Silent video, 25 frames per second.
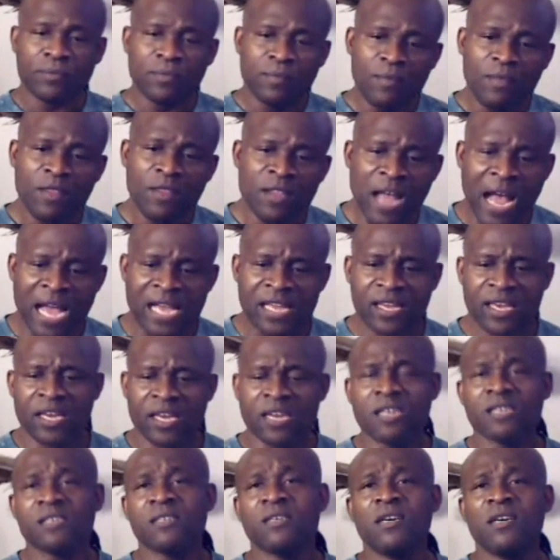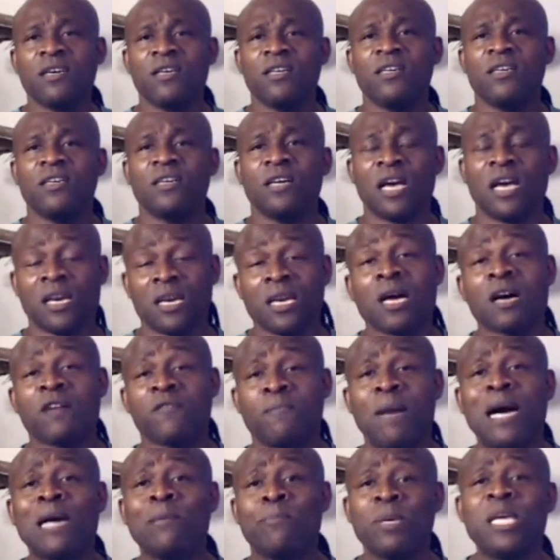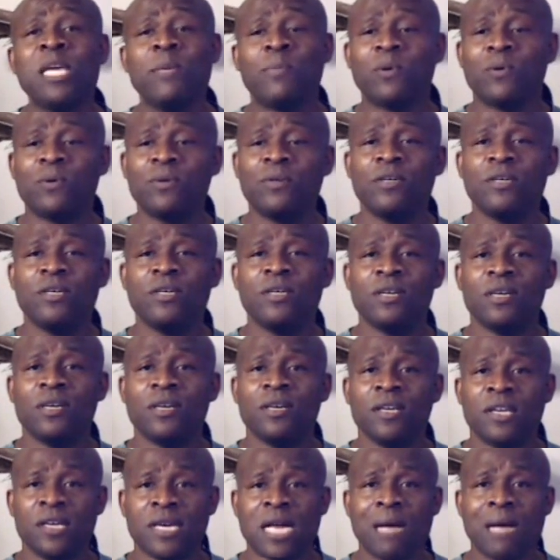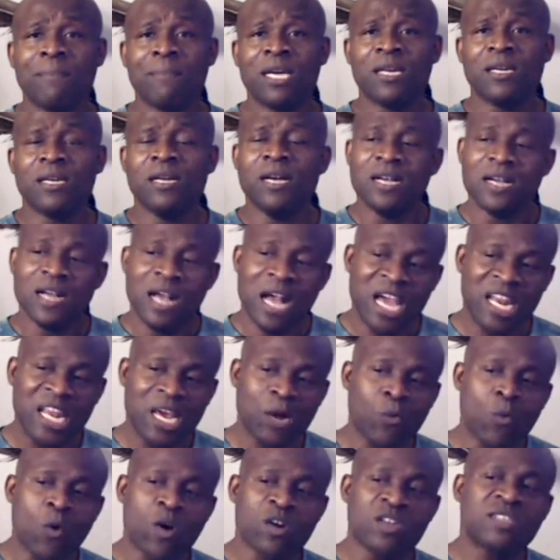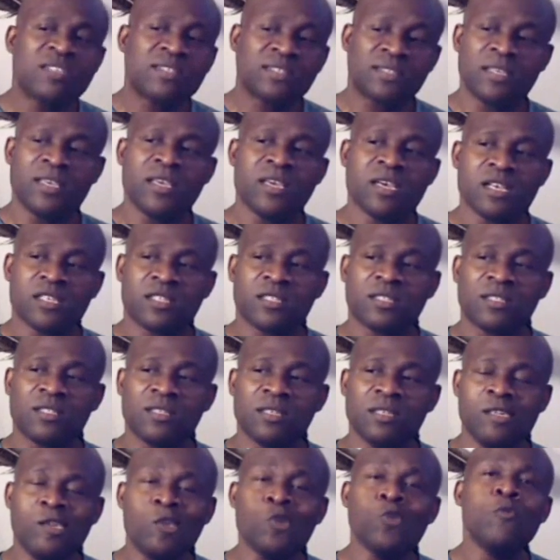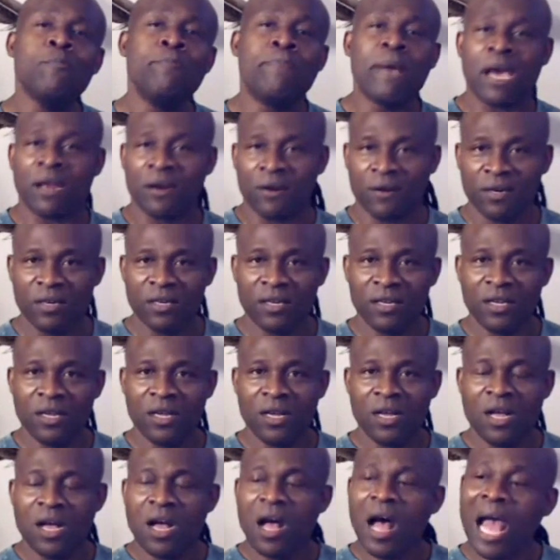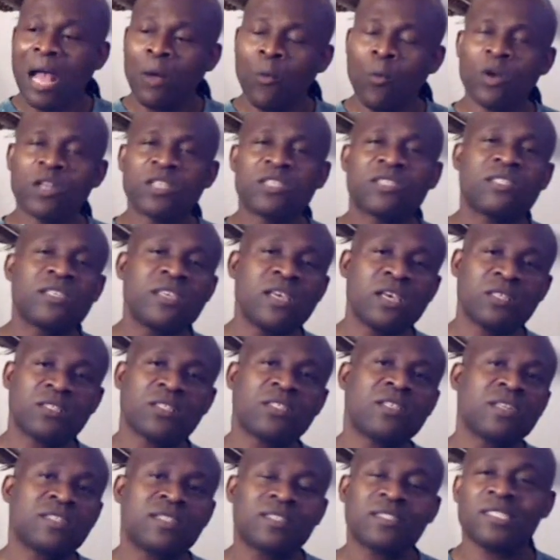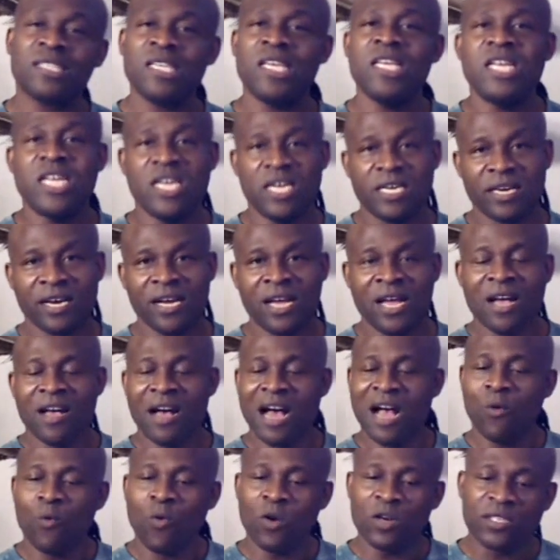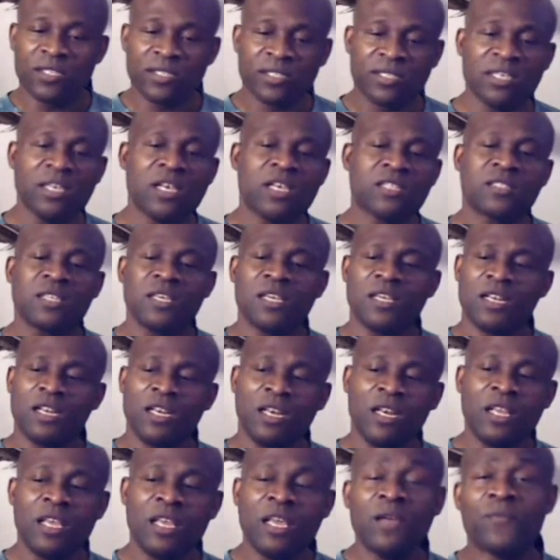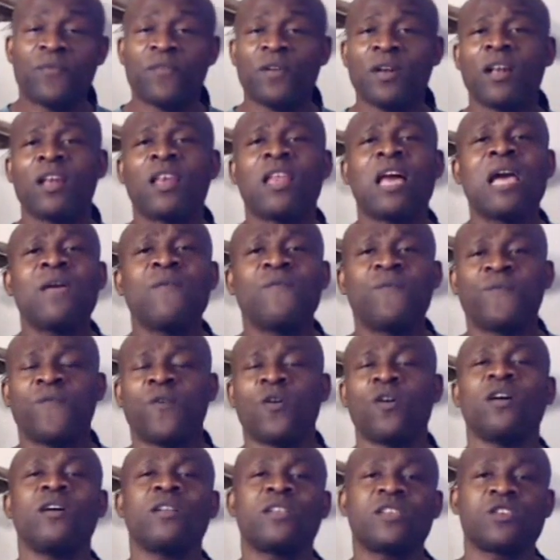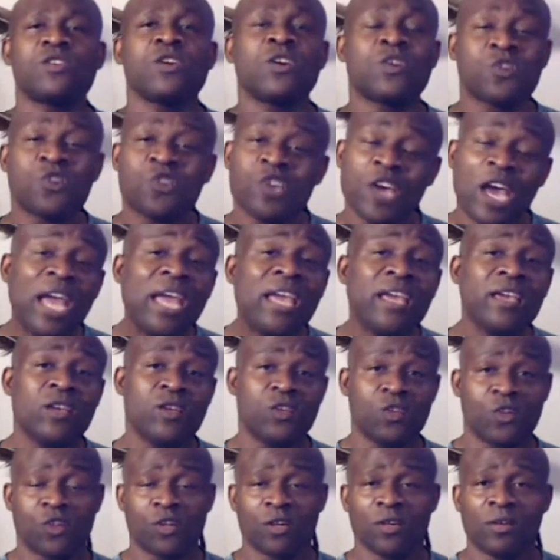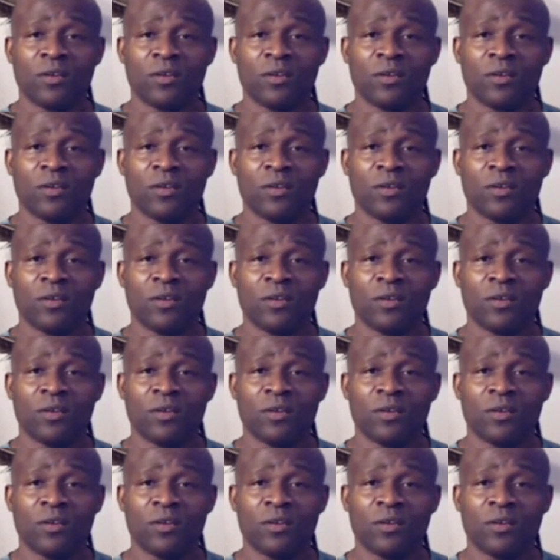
I care and love my people. You know what I mean? And I want to see us do better. I want to see us succeed. I want to see us live life for a change.